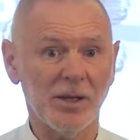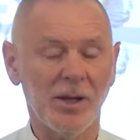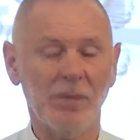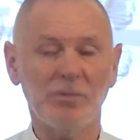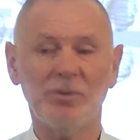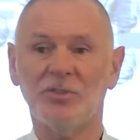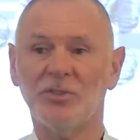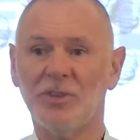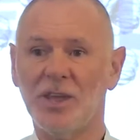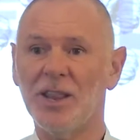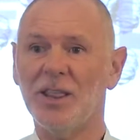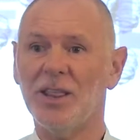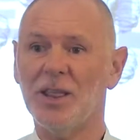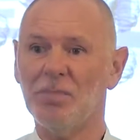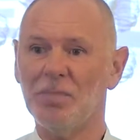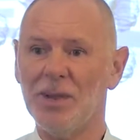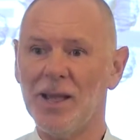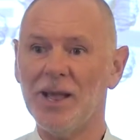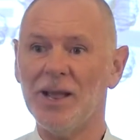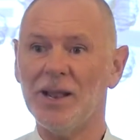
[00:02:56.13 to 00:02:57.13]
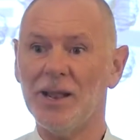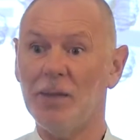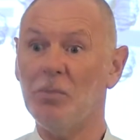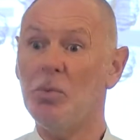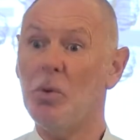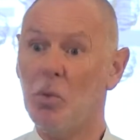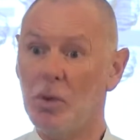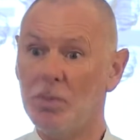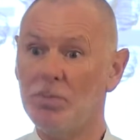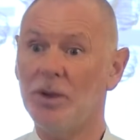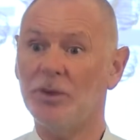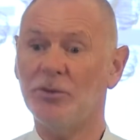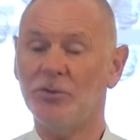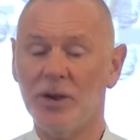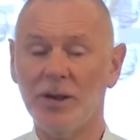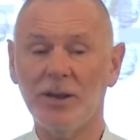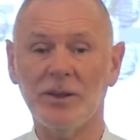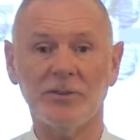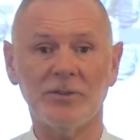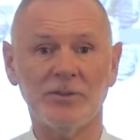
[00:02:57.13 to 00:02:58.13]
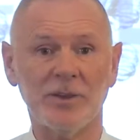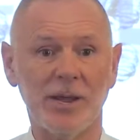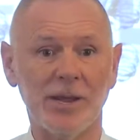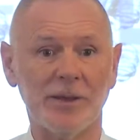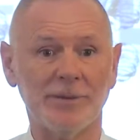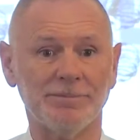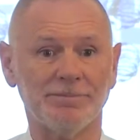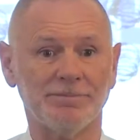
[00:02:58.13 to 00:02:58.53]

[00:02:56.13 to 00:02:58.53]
I'm just standing there blankly, but with my trainer's state.